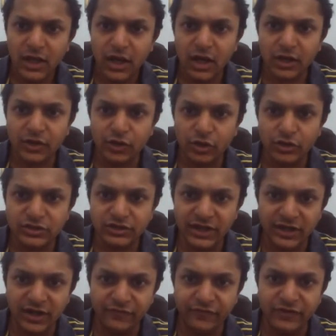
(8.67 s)
across the
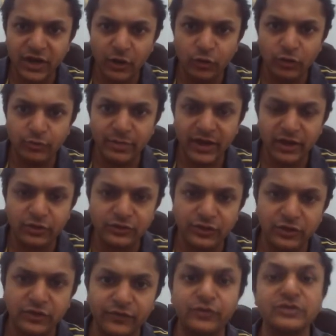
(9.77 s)
rough ground by a
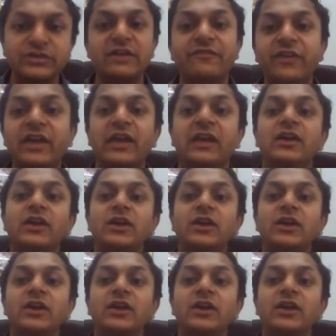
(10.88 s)
horizontal force Fa.